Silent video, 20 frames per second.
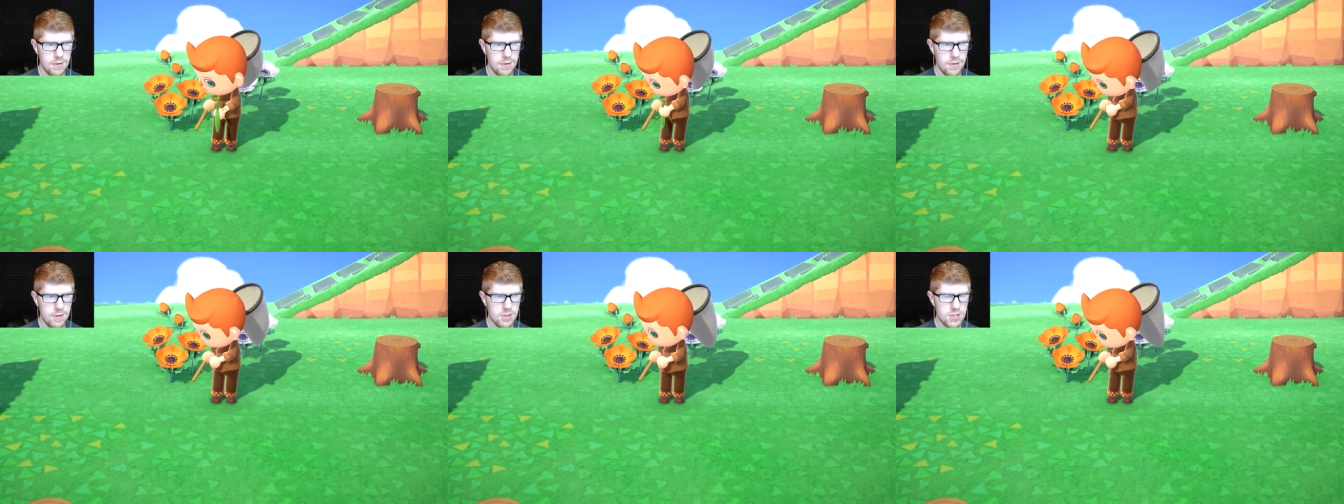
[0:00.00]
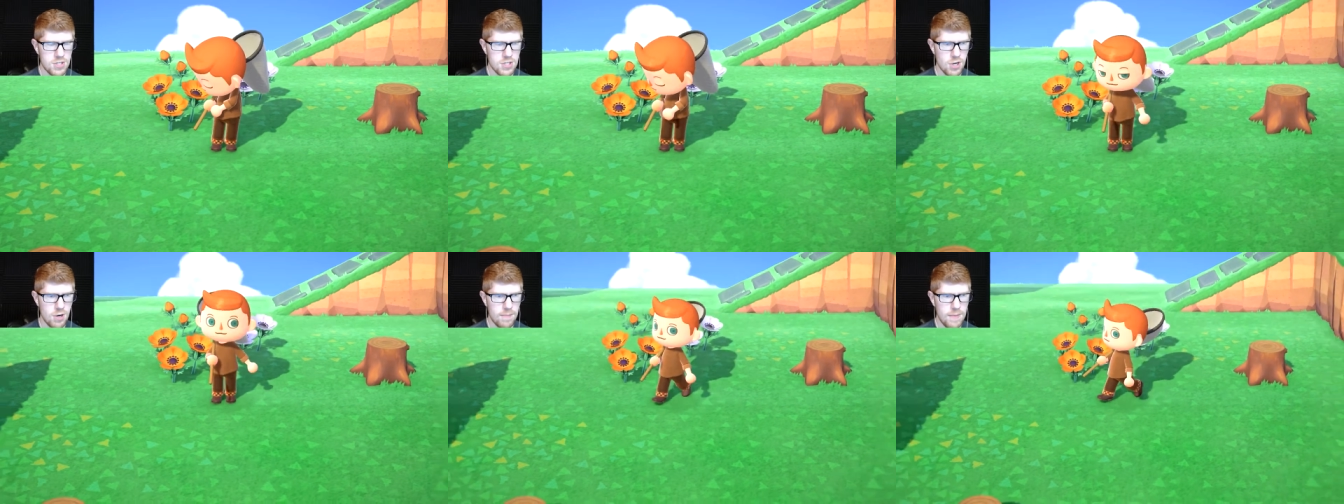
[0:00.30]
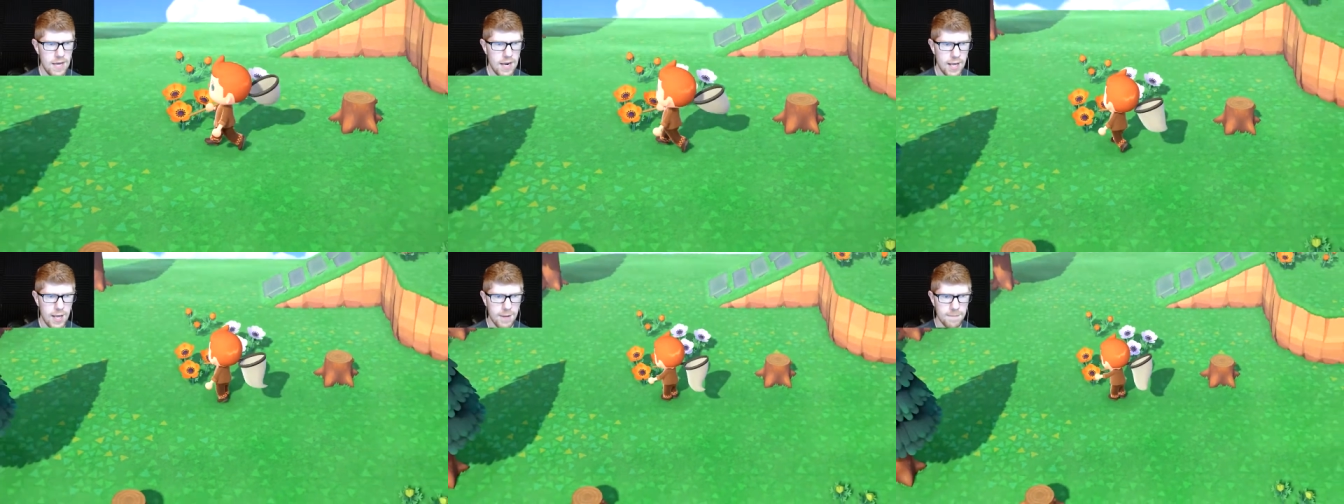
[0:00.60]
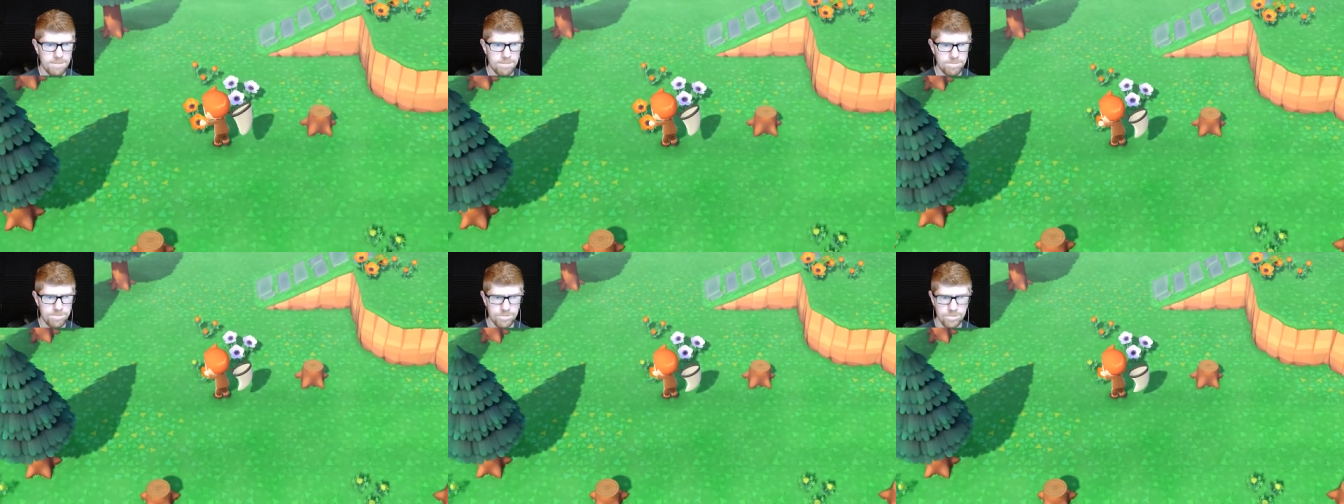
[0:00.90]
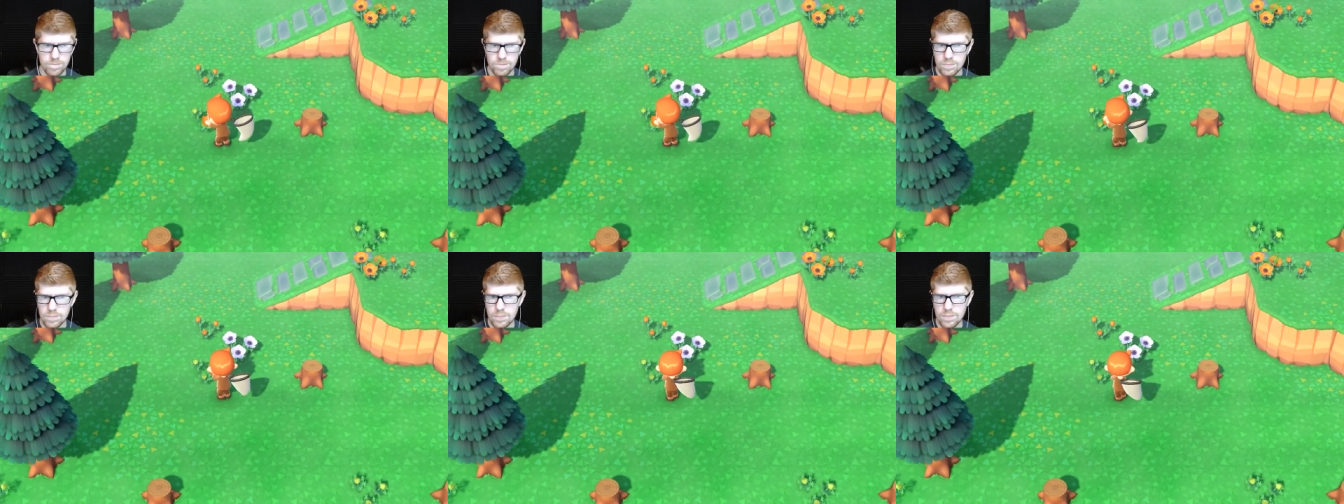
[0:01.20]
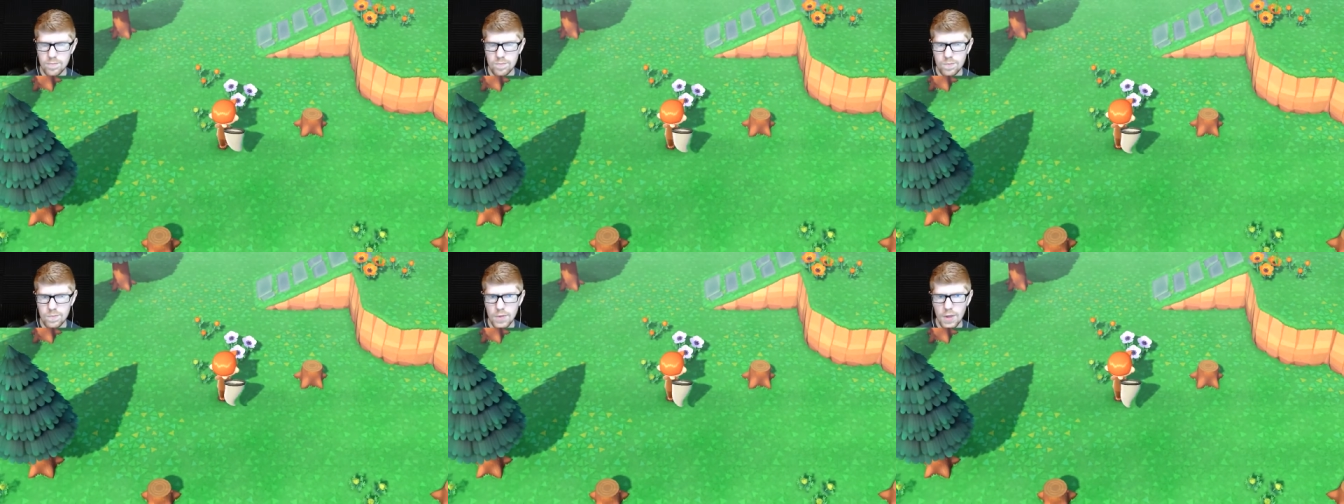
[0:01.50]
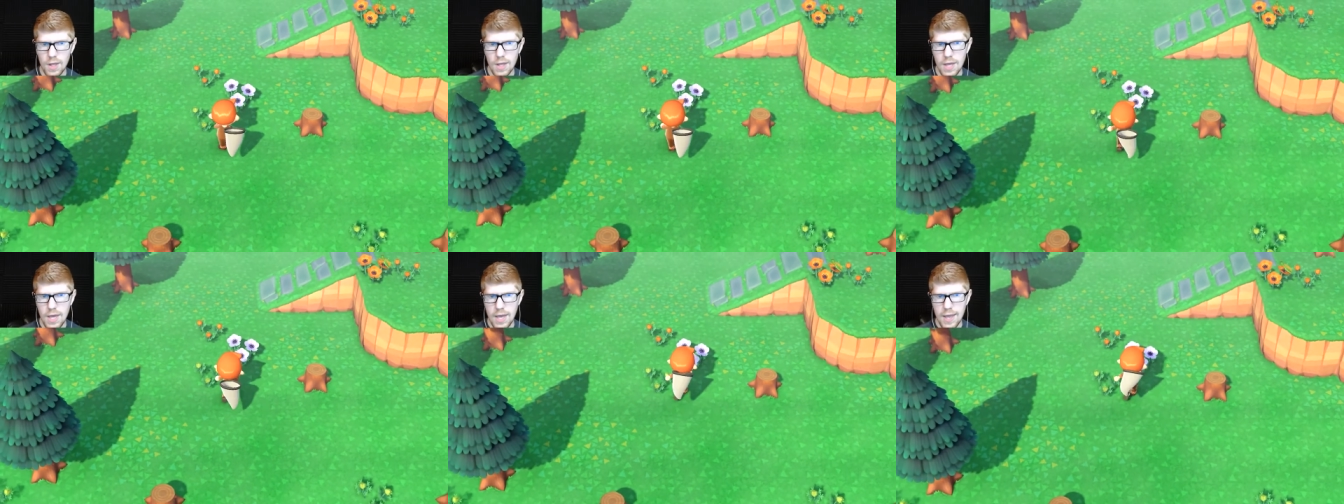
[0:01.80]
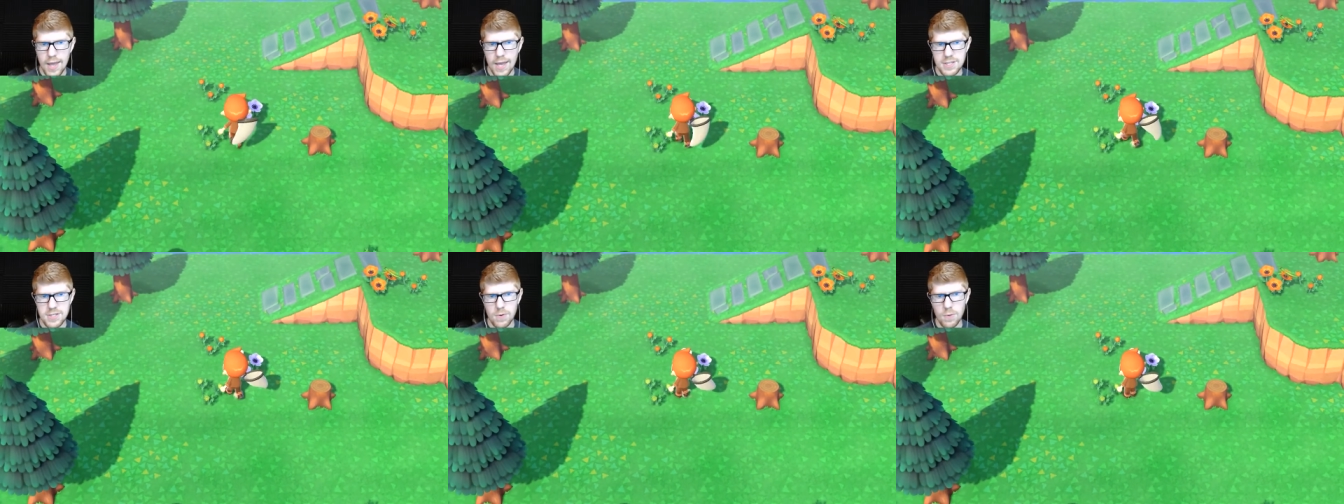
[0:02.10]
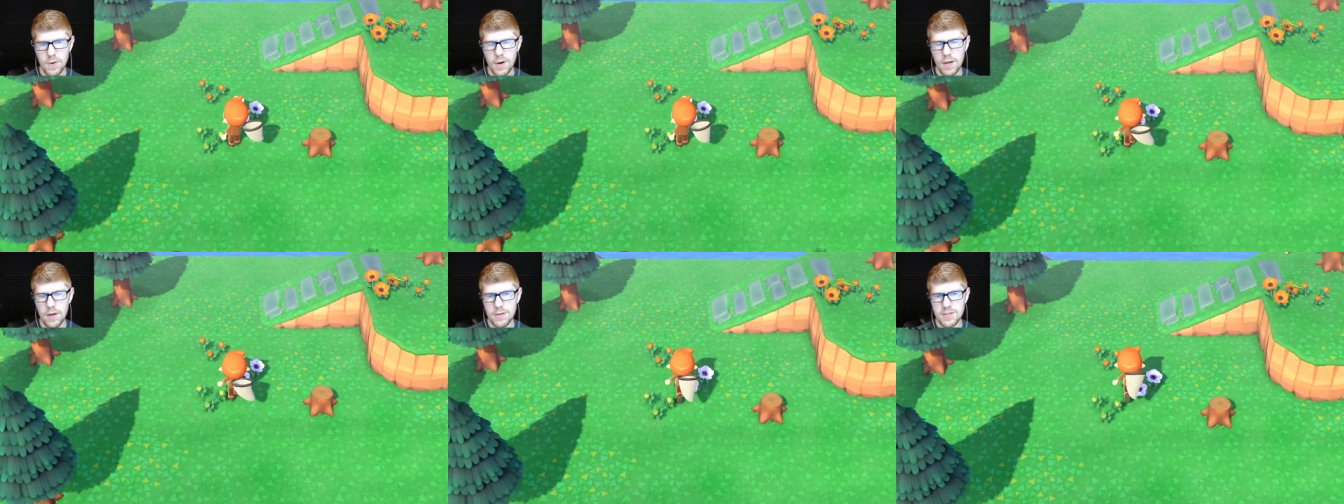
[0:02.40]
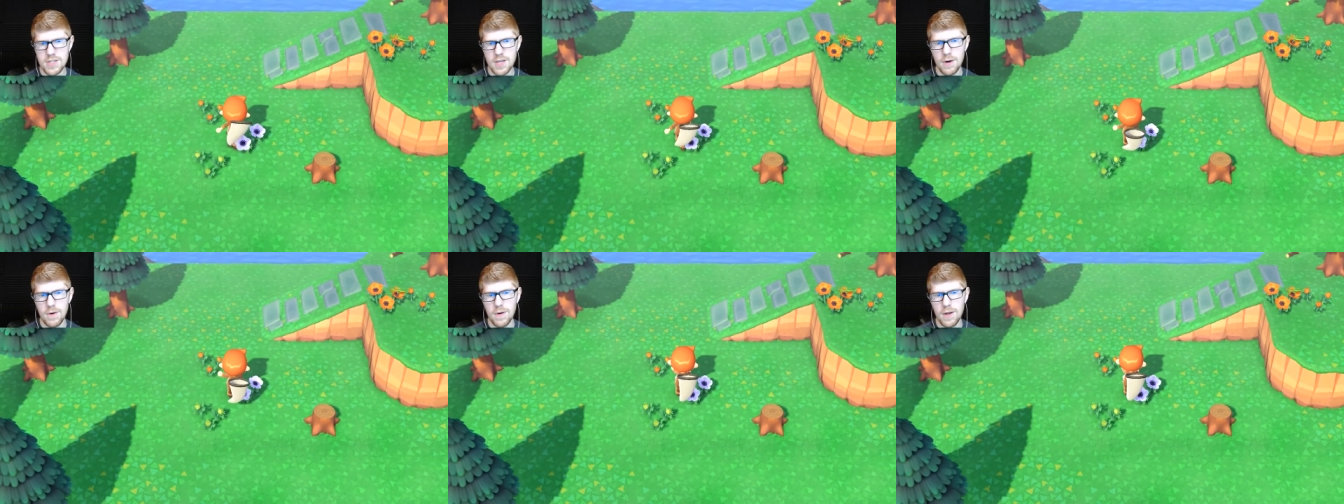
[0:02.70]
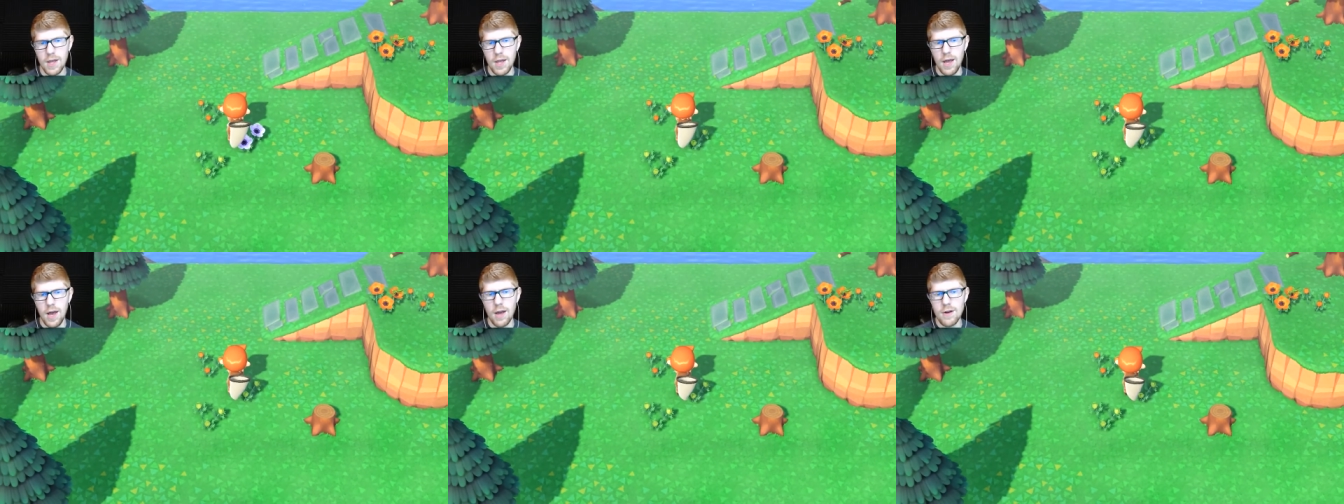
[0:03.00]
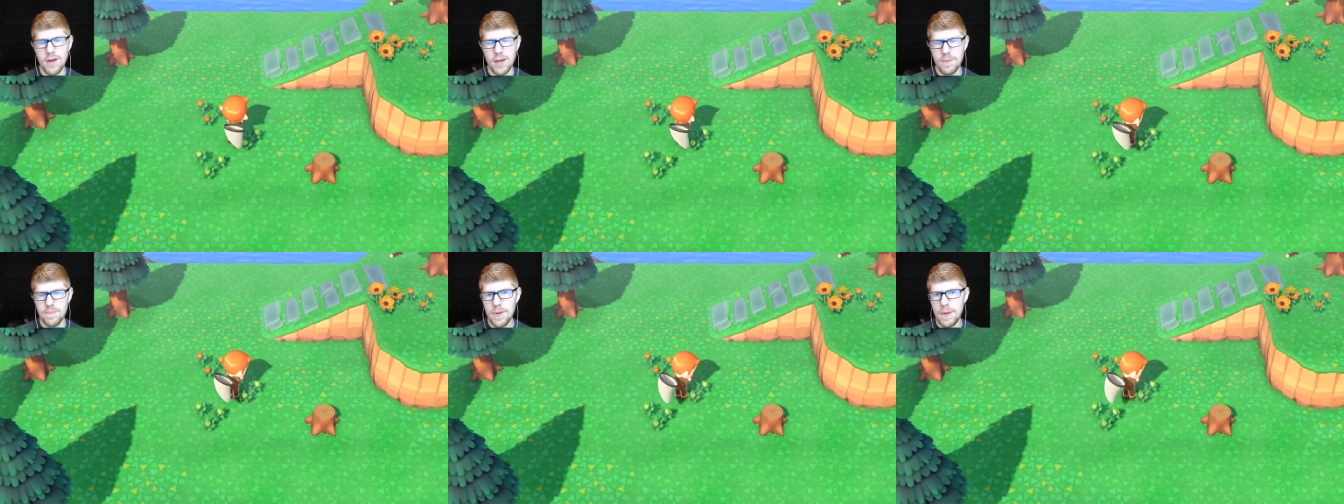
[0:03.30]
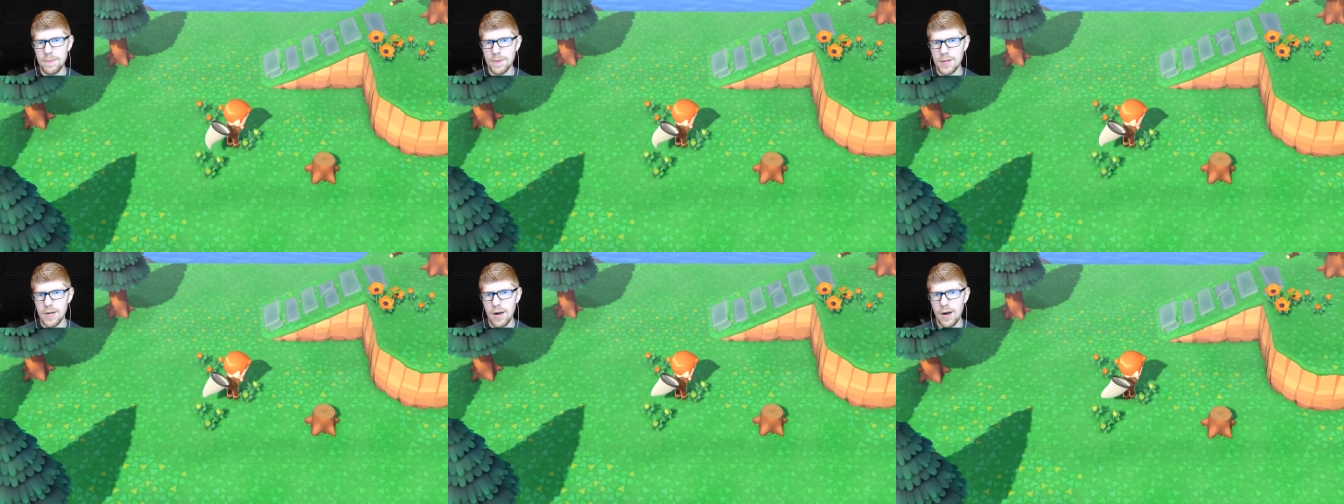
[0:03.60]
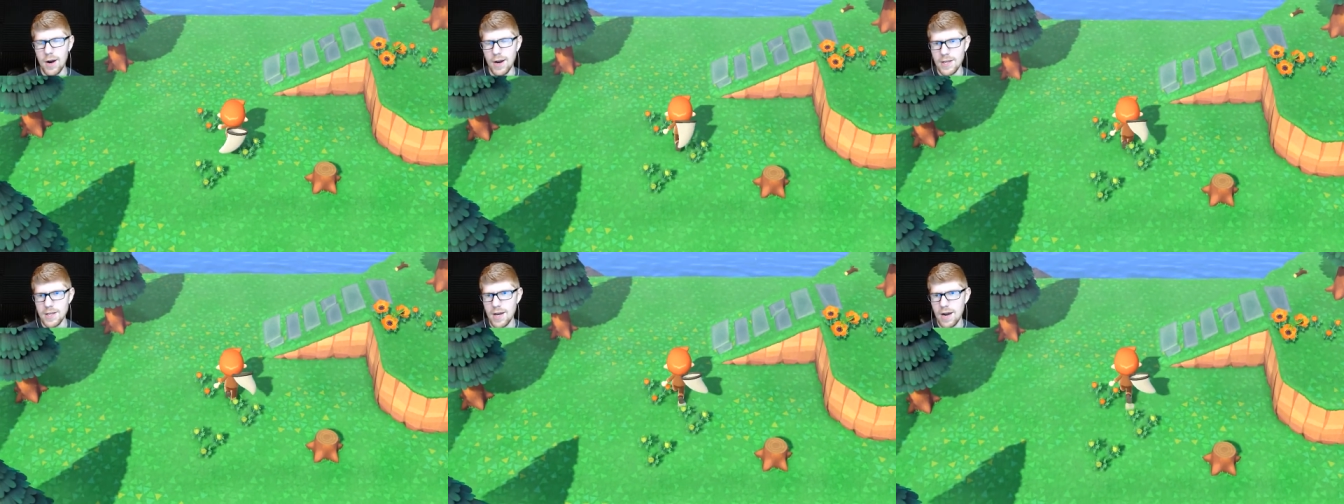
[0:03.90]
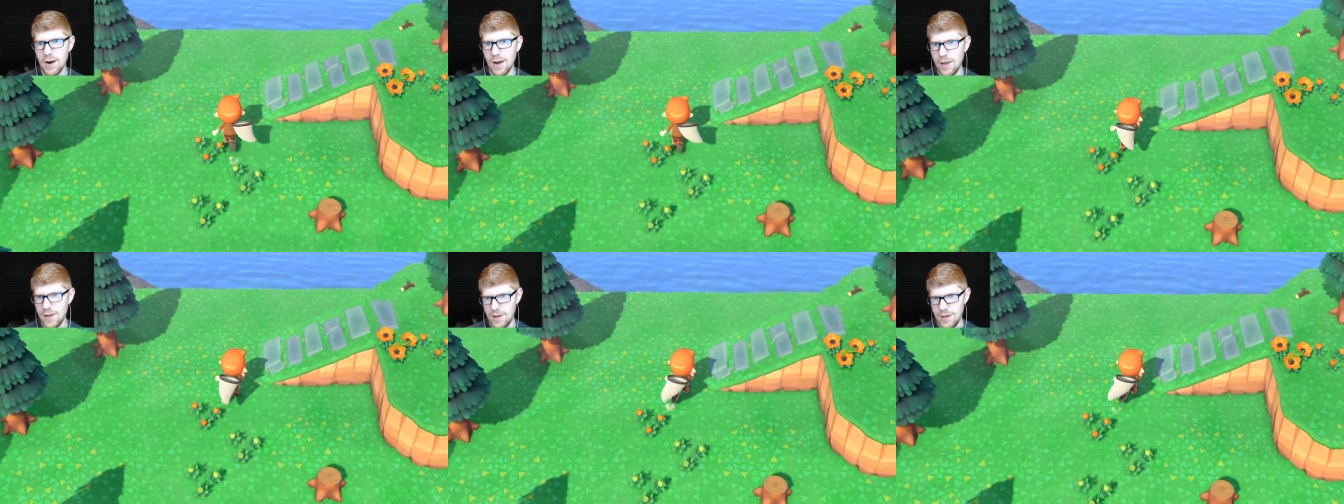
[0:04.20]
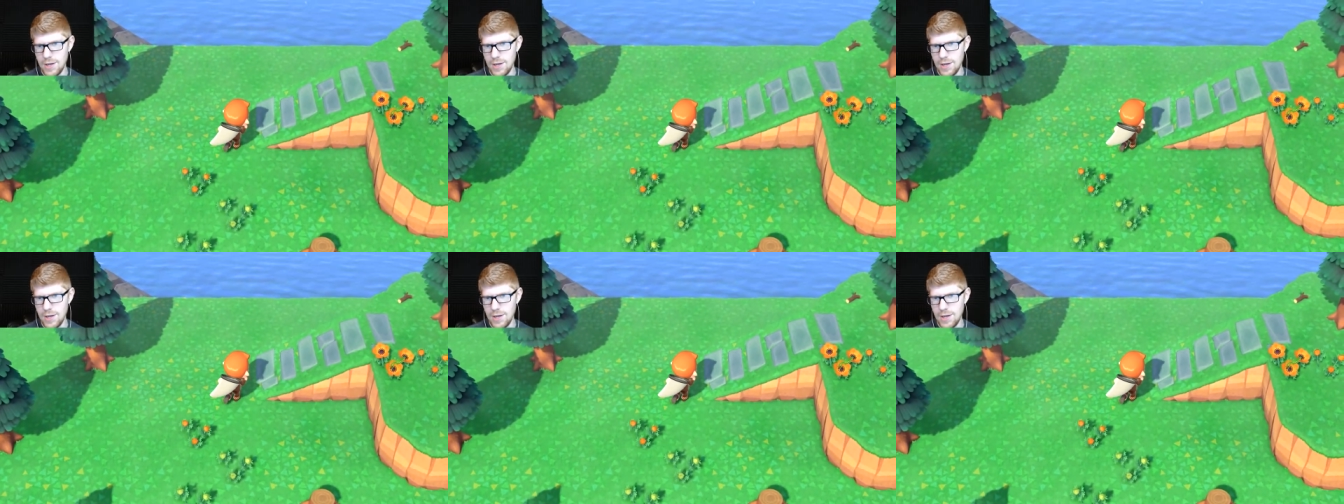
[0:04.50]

There's so many. Yeah. So what? So all right, people. All right, all right.